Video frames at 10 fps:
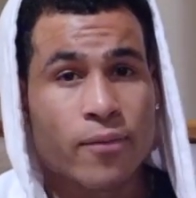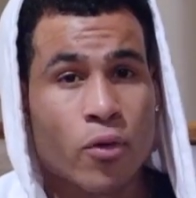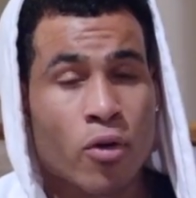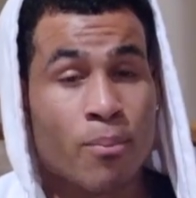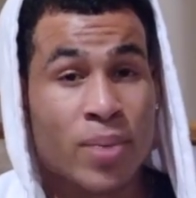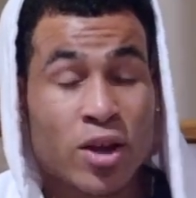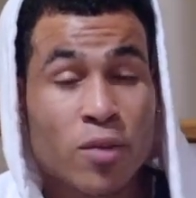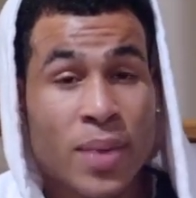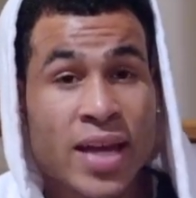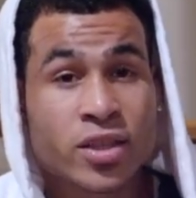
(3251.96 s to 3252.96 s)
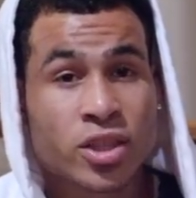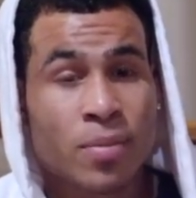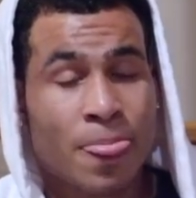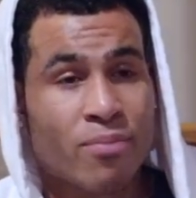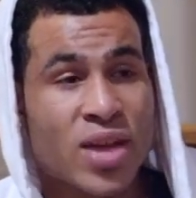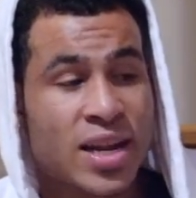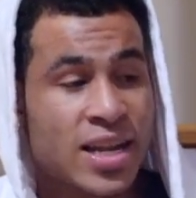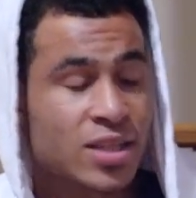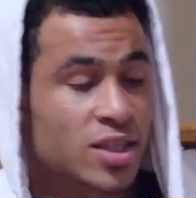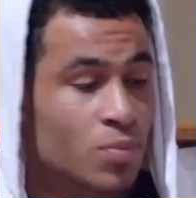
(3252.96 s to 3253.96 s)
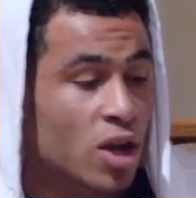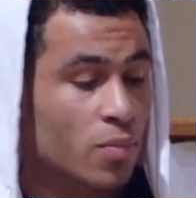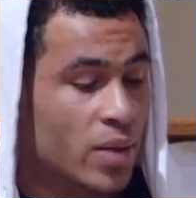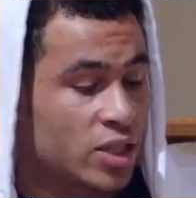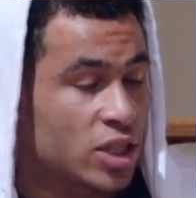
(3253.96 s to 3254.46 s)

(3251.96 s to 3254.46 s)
for a bigger page than it is on a smaller page.